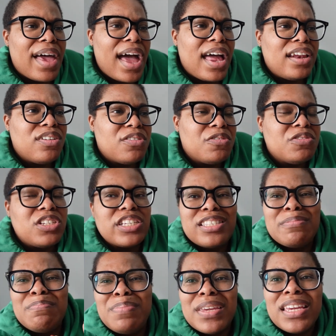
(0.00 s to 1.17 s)
I don't know,
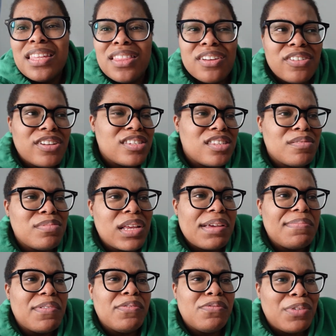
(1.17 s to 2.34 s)
just be there in some
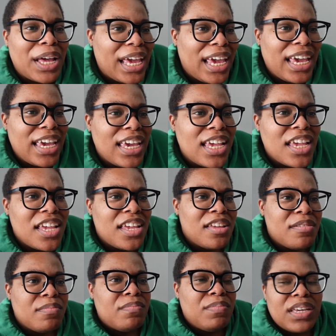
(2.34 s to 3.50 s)
type of way
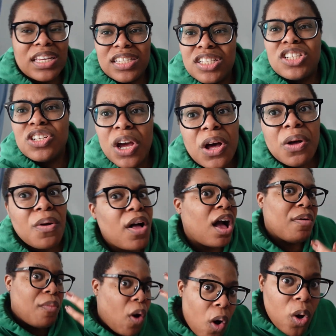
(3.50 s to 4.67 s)
because you know
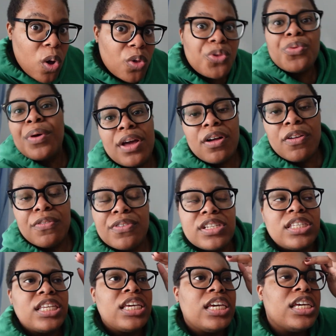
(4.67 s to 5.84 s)
I'm all the way
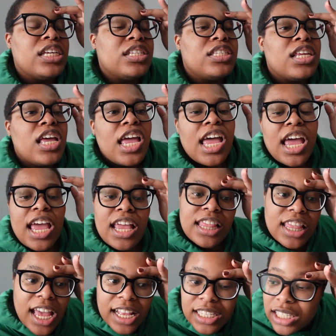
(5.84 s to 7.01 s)
overseas and
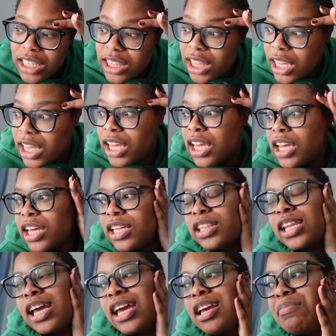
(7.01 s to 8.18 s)
that's the thing
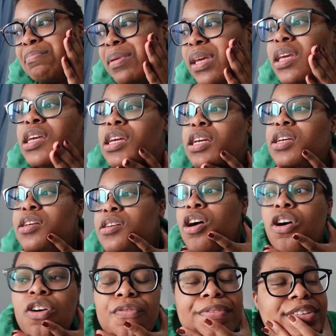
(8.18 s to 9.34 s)
like being
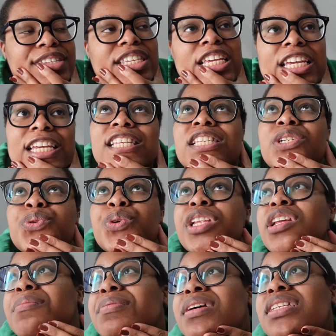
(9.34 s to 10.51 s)
overseas
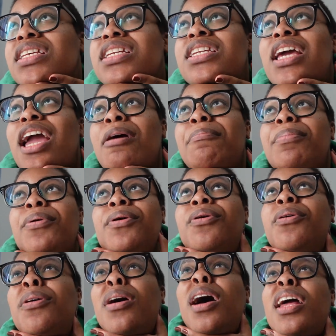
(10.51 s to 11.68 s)
really puts a damper
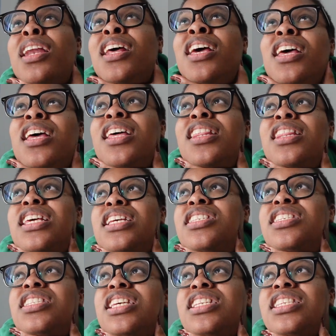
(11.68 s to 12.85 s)
on this
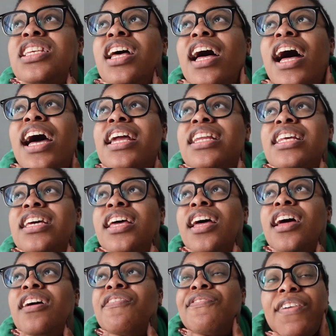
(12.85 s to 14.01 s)
this idea
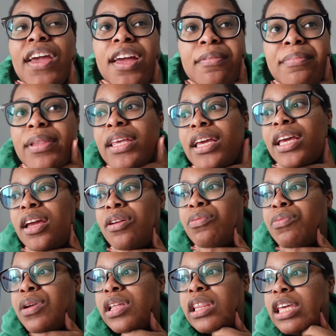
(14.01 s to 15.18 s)
of family. It
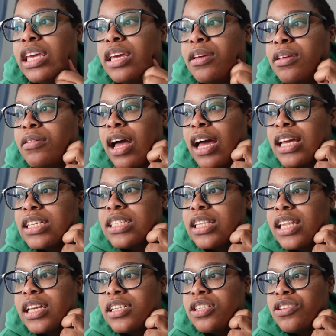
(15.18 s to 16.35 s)
really
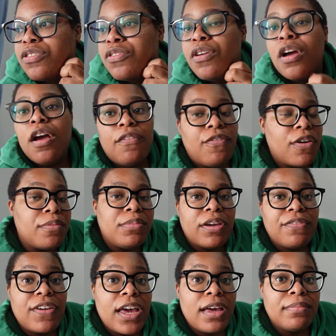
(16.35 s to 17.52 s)
isolates you from your
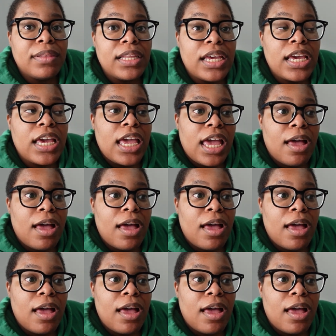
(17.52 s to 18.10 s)
family.